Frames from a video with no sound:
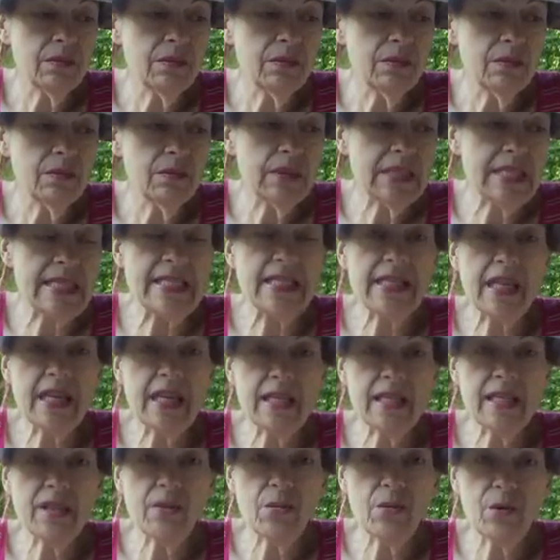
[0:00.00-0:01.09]
once I
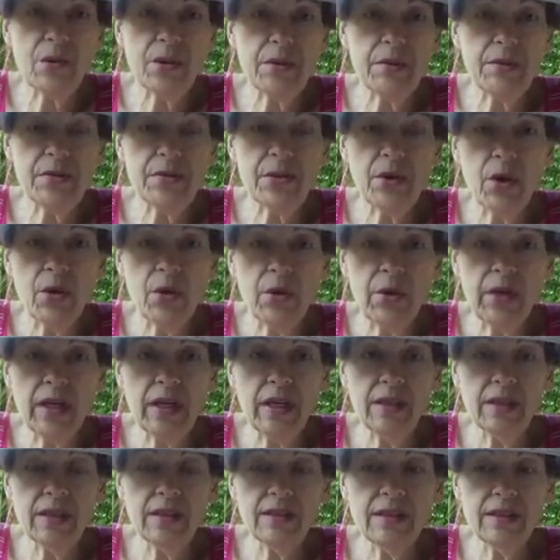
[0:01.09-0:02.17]
get some rhythms
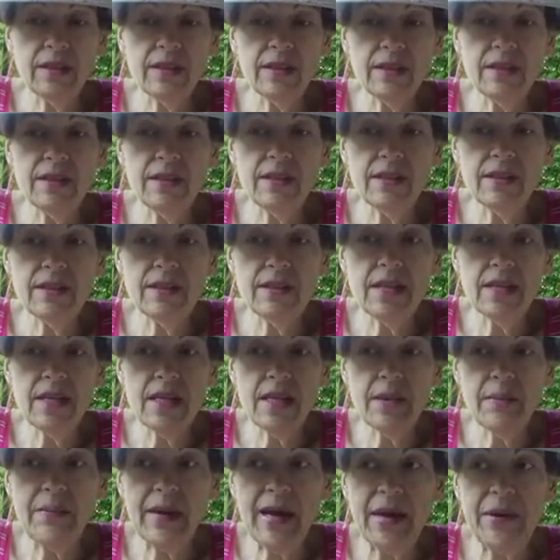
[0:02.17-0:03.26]
going, see
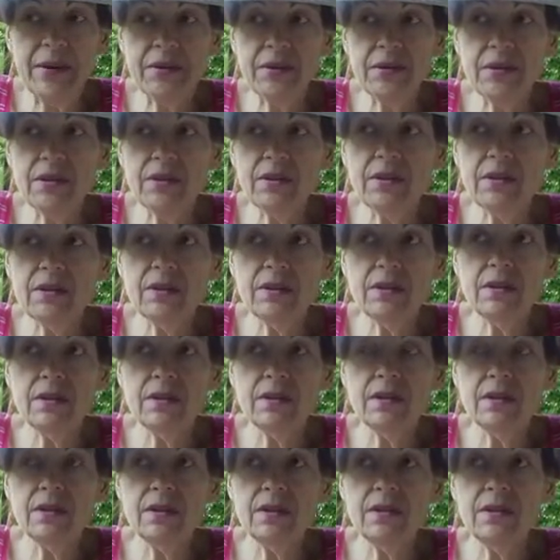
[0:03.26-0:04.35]
about,
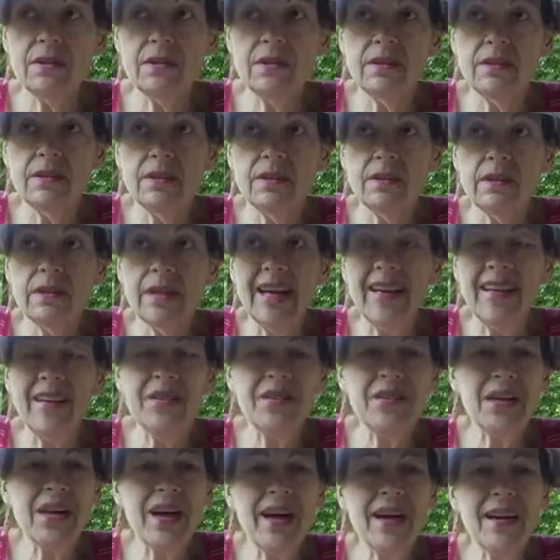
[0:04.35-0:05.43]

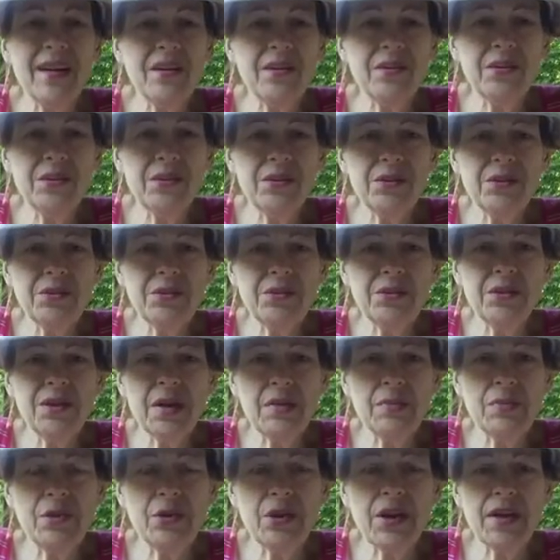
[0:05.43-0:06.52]
I don't know,
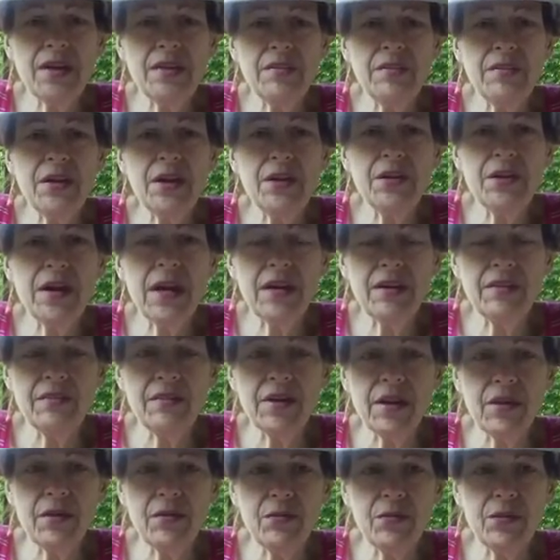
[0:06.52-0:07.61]
I'm trying to figure out if
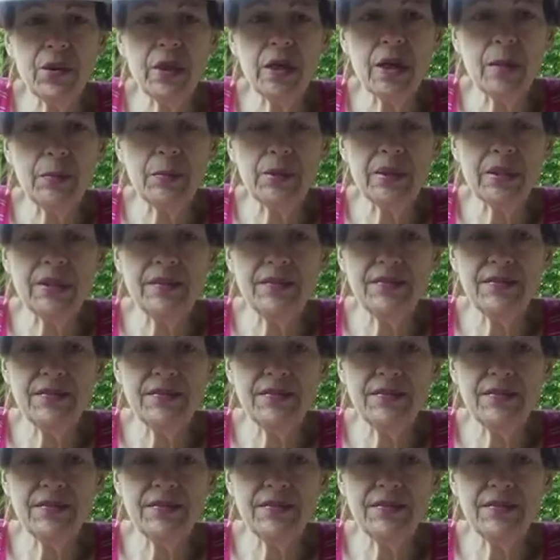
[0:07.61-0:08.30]
I threw a couple of